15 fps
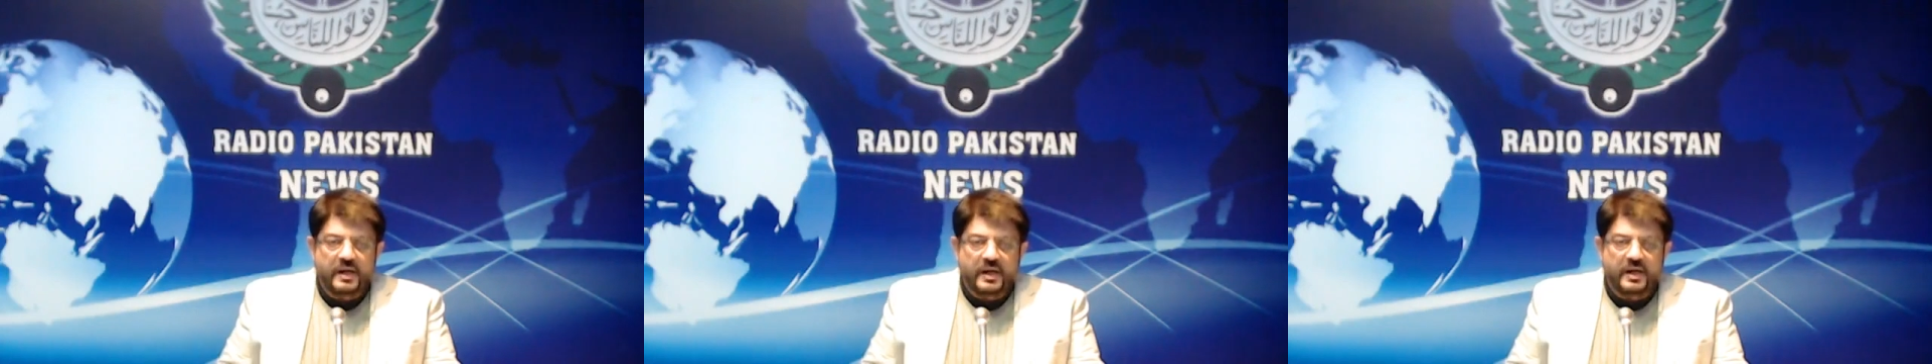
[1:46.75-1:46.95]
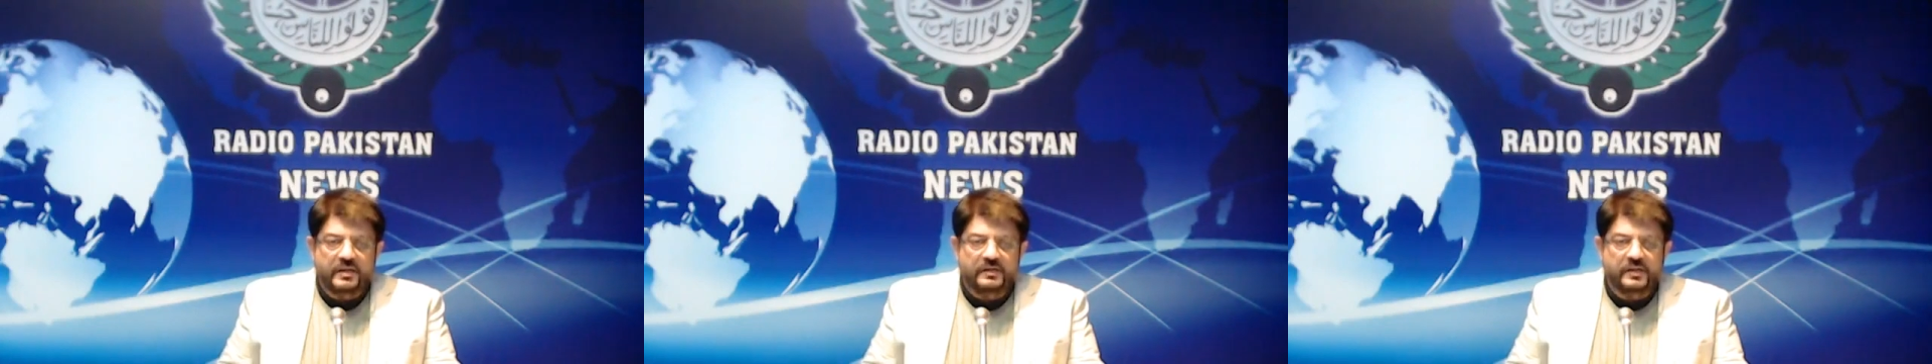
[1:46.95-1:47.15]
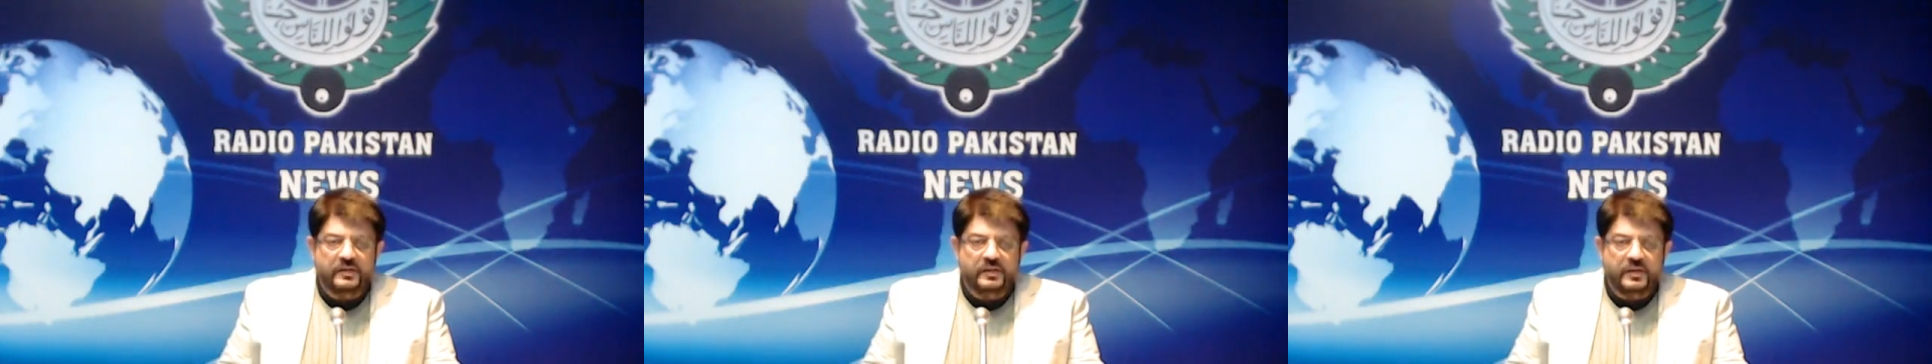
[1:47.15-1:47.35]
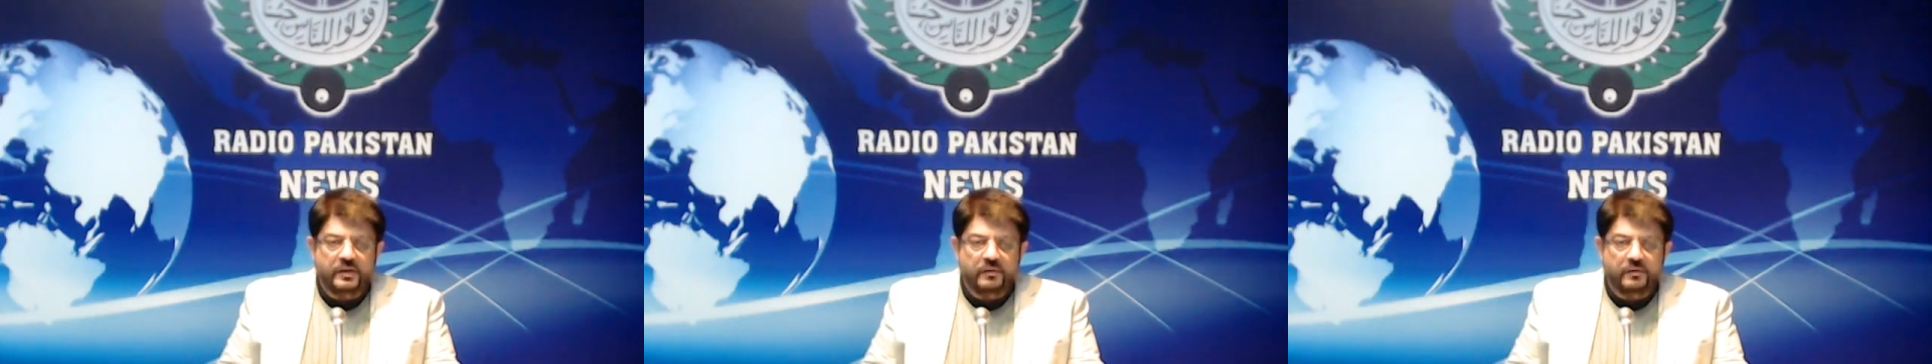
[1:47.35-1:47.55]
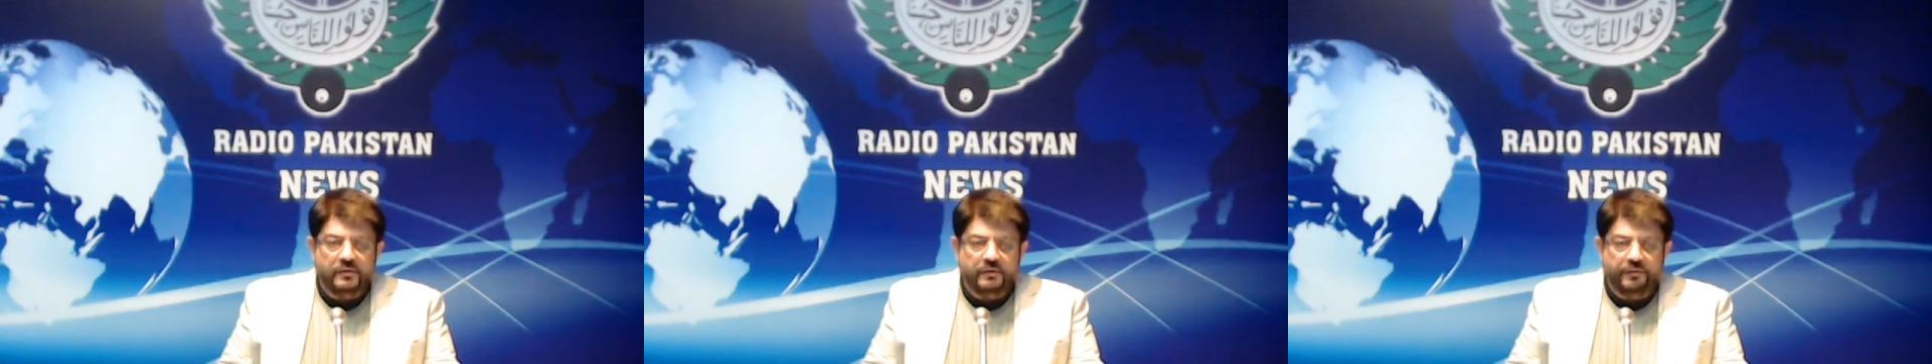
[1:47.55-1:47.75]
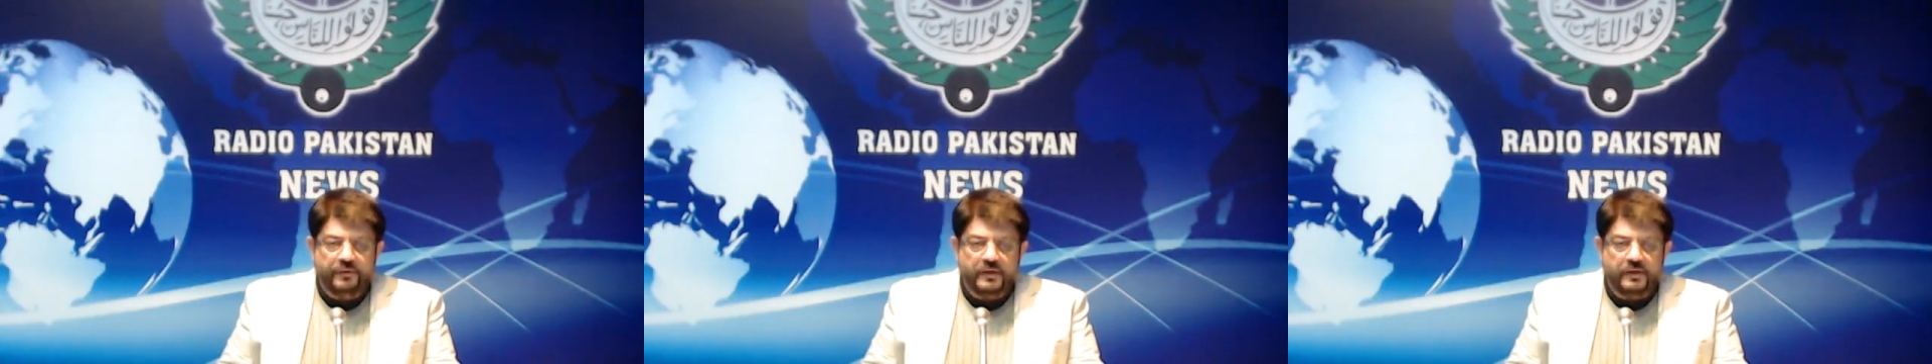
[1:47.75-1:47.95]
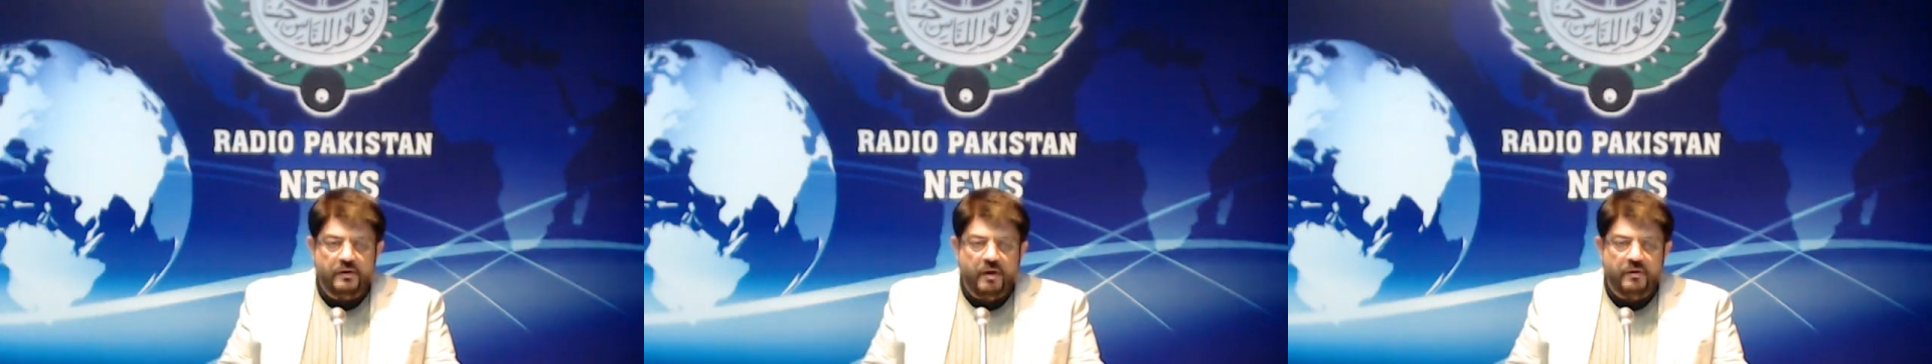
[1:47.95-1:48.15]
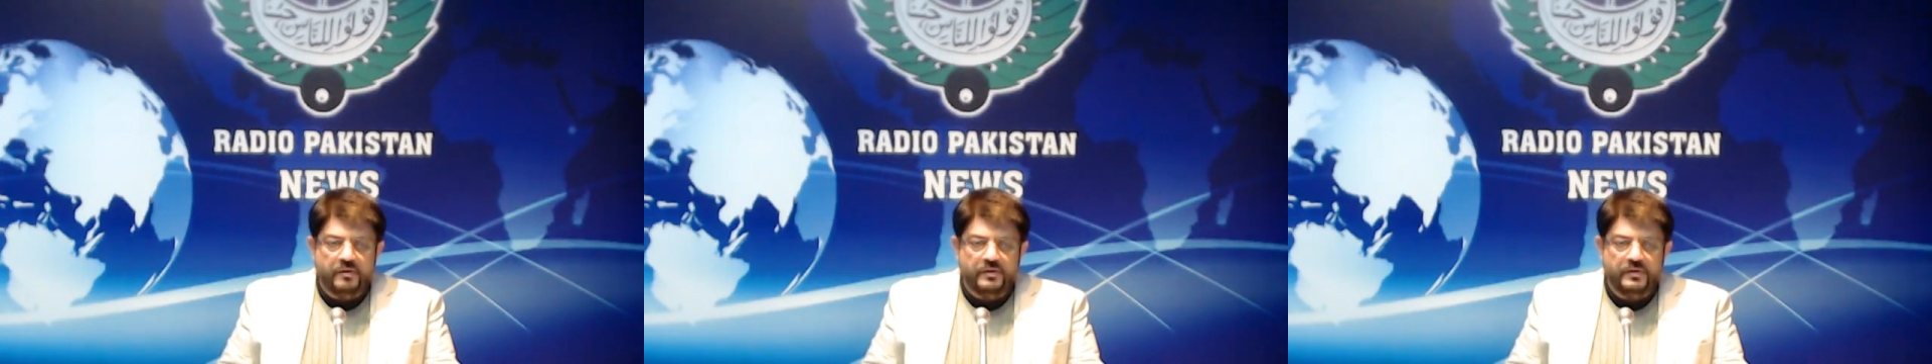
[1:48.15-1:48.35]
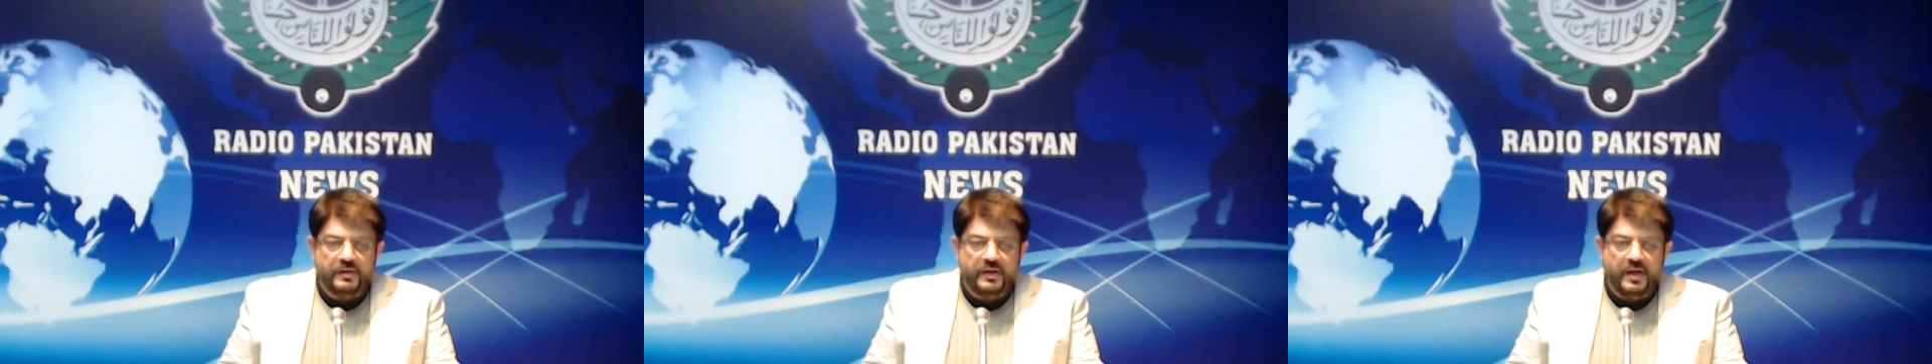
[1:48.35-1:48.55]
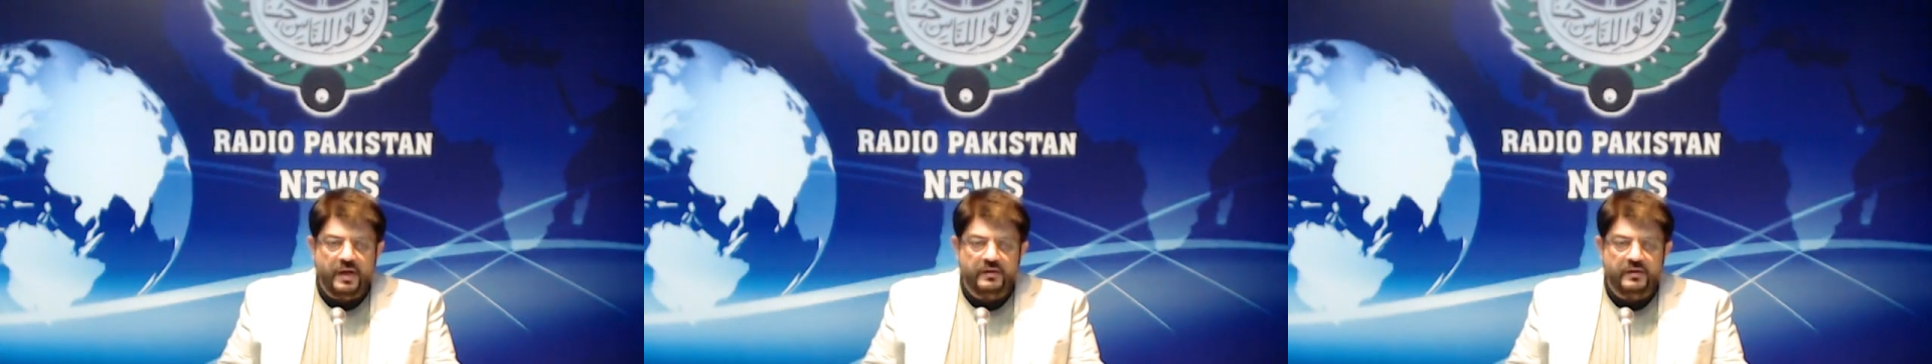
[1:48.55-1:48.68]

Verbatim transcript: He said the use of technology